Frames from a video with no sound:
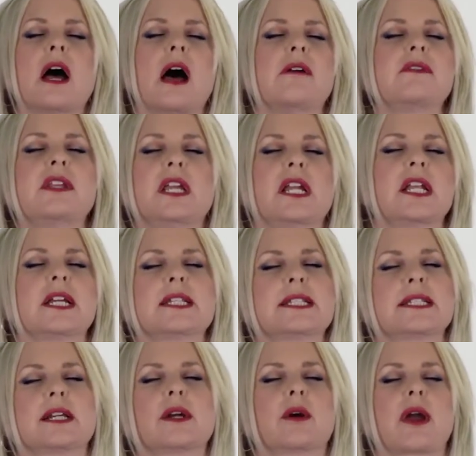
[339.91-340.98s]
of getting a
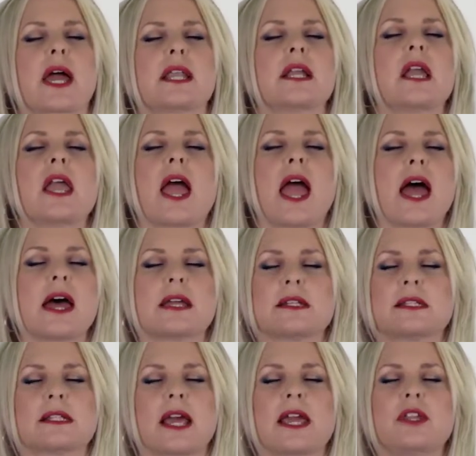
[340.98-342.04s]
cigarette
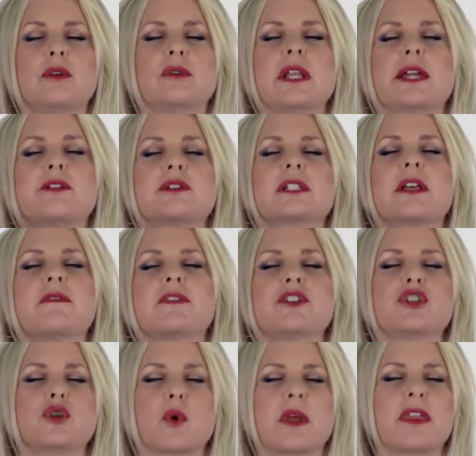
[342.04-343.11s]
and you let yourself
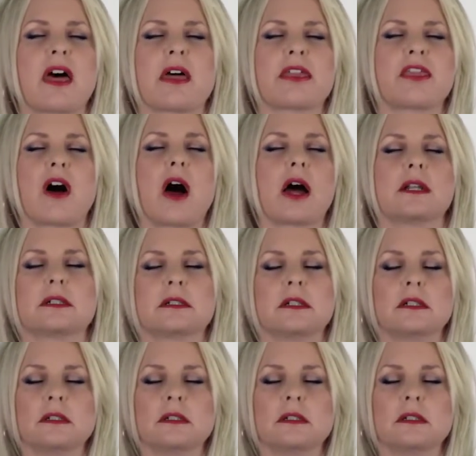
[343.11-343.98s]
enjoy that thought.